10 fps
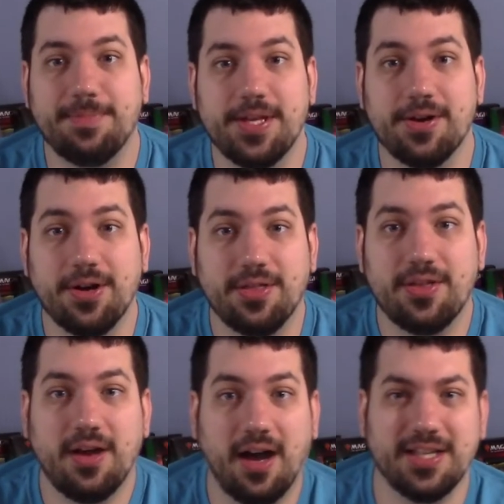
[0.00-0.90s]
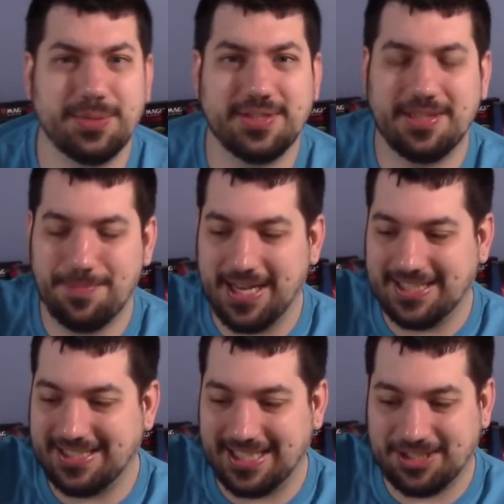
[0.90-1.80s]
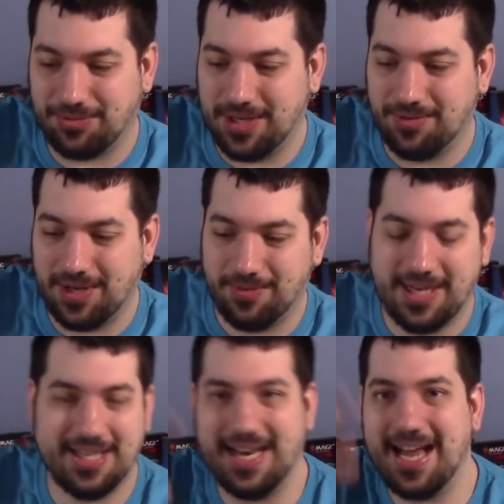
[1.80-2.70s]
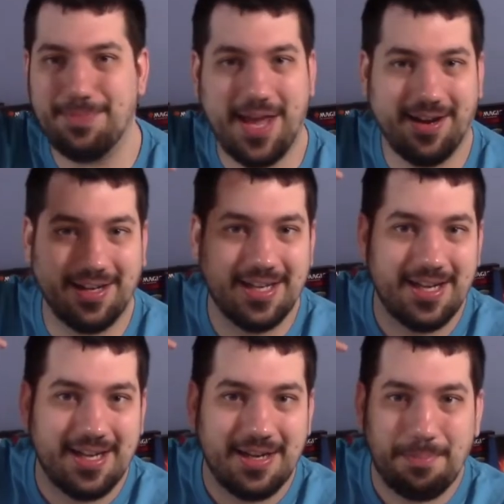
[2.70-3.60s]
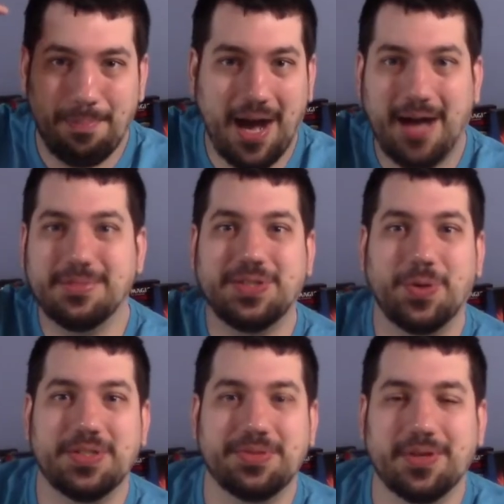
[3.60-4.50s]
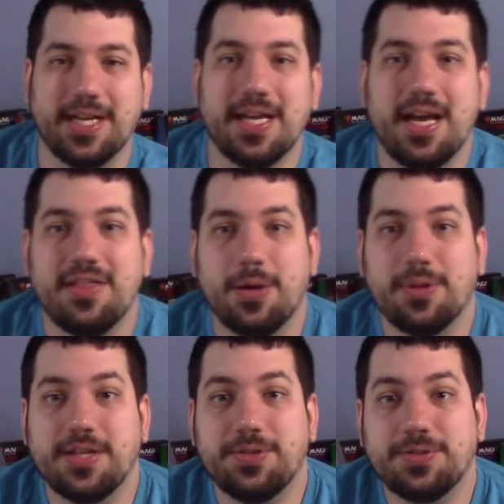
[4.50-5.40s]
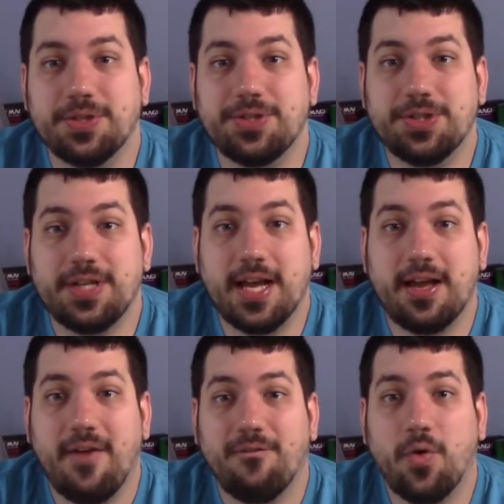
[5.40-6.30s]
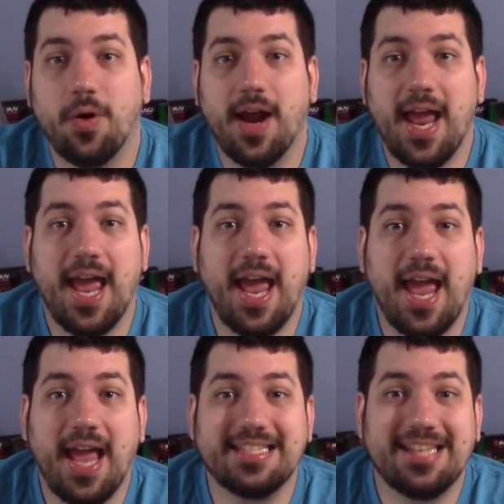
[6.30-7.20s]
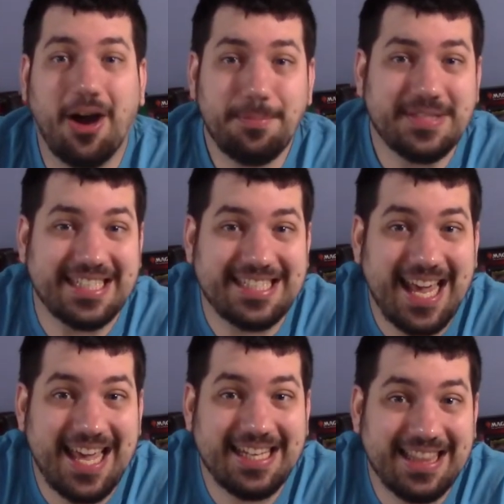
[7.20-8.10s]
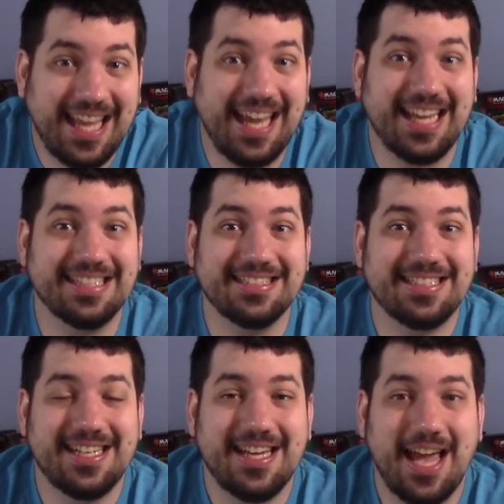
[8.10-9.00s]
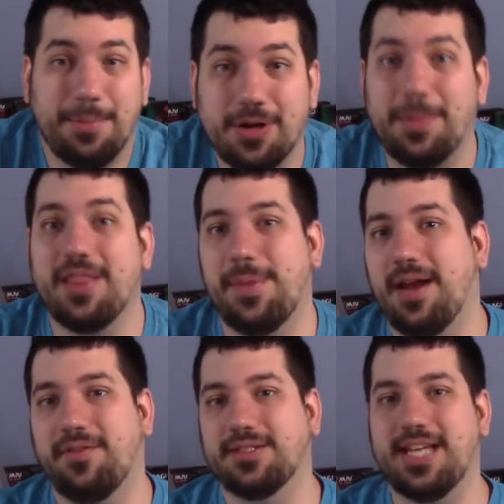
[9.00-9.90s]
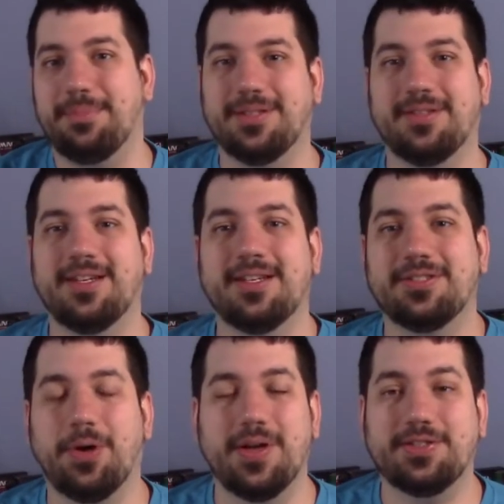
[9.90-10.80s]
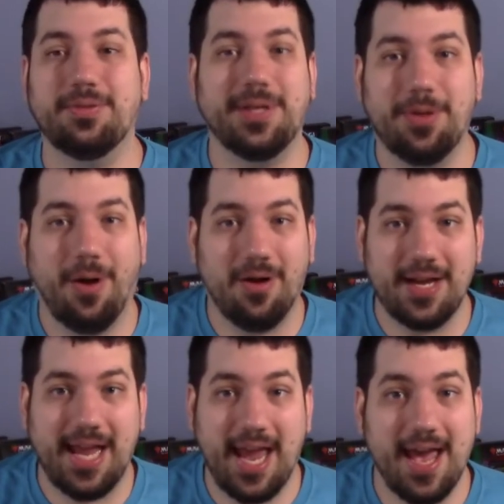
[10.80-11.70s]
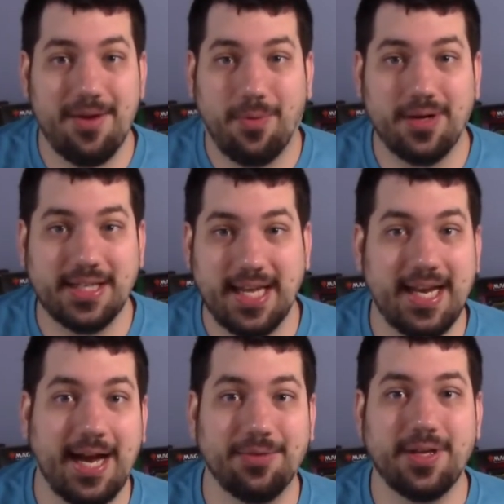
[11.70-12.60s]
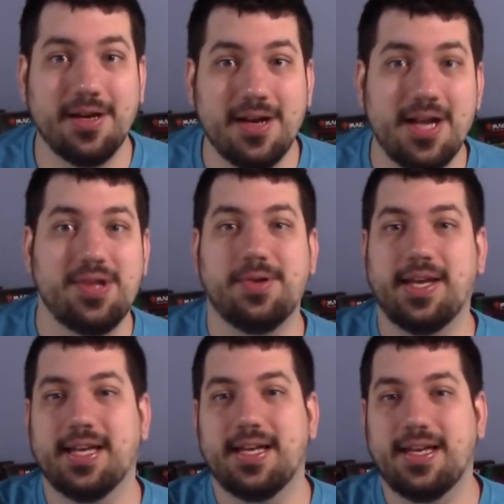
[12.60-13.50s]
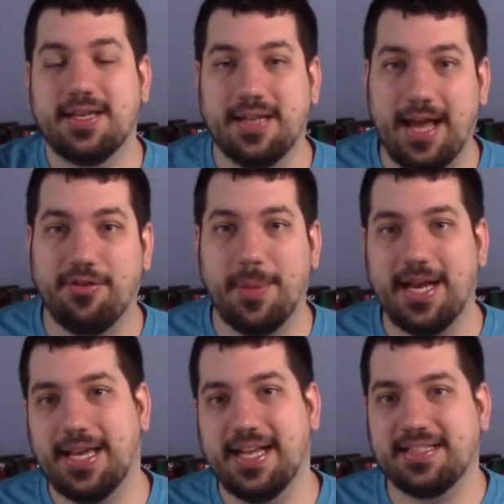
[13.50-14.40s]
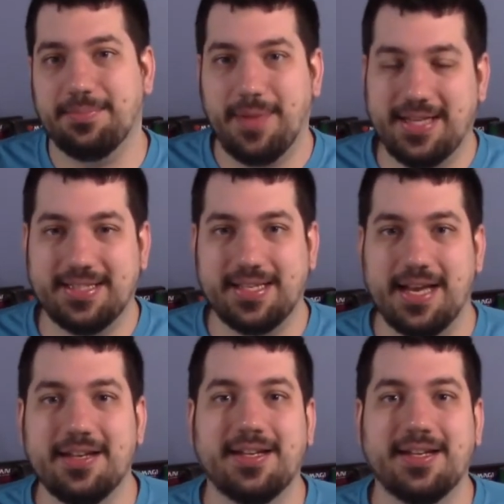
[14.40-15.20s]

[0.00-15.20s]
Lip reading: the Earth. This was the big 6 green, the 9 mana bomb sorcery that would let you search your deck for up to 10 lands and put them on the battlefield tapped. So assuming you already had 1 gate out there, you can get 9 remaining gates, Maze's End.